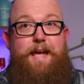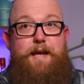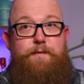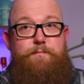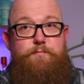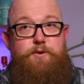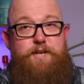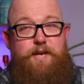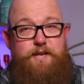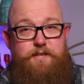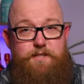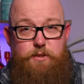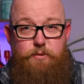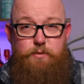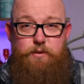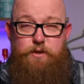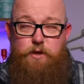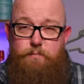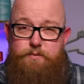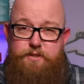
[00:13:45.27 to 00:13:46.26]
every day until
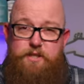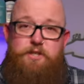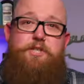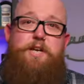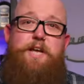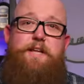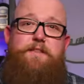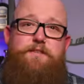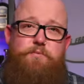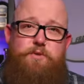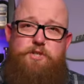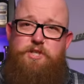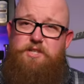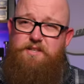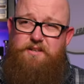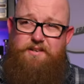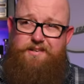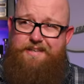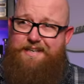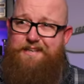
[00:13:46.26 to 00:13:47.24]
the competition ends, which
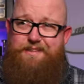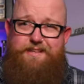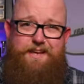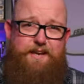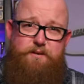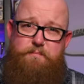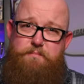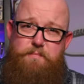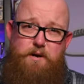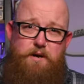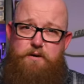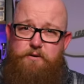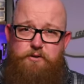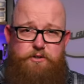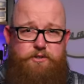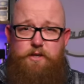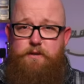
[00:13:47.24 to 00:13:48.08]
is like at the end of March.